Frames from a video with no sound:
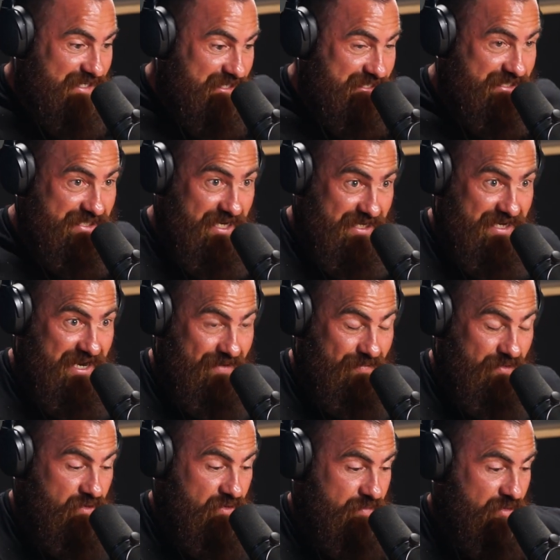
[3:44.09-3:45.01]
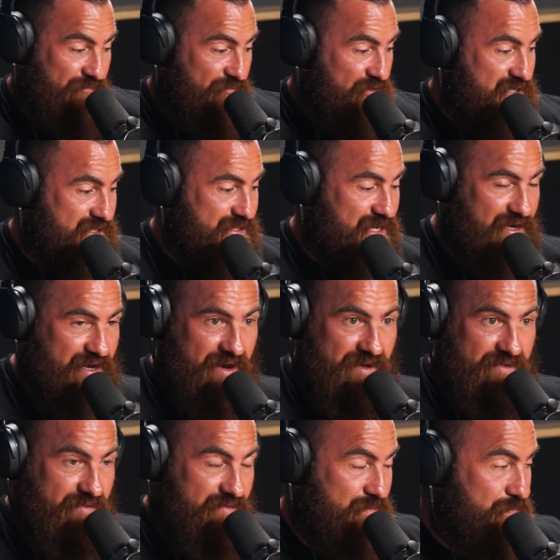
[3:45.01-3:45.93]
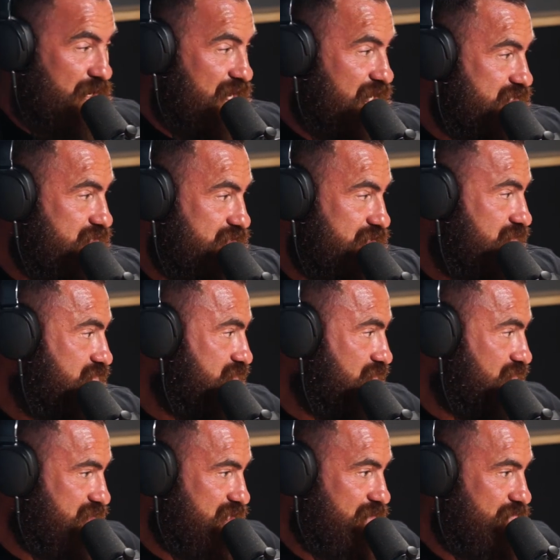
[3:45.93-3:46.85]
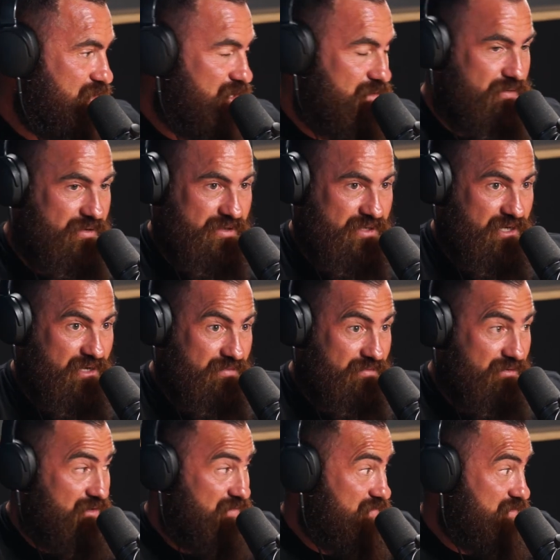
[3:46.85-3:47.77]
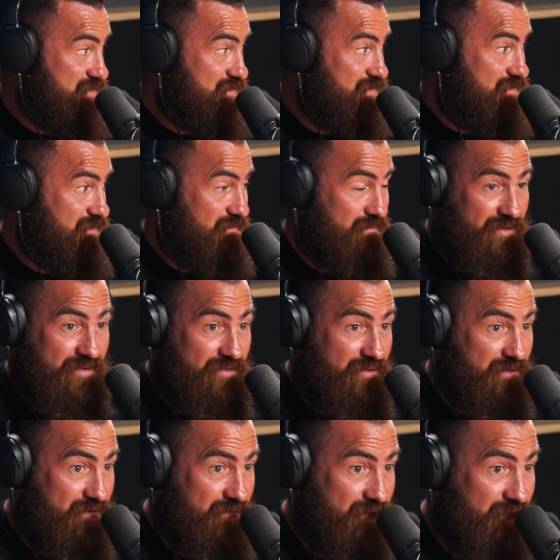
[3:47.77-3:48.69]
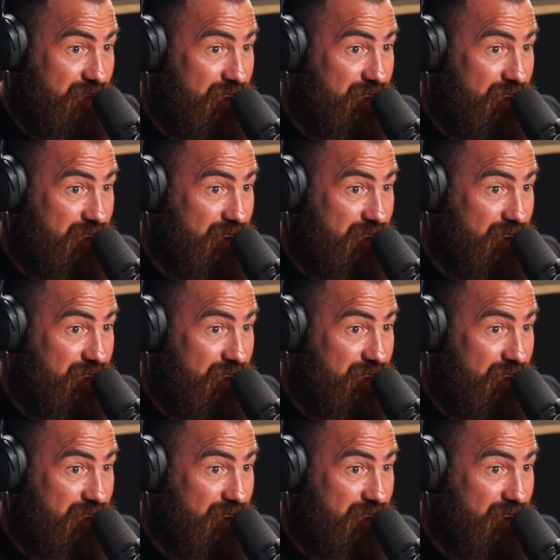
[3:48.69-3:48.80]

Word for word: Sit down with all my friends, start going through the pages, and there was like 10 people at the table, and everyone's looking at me like,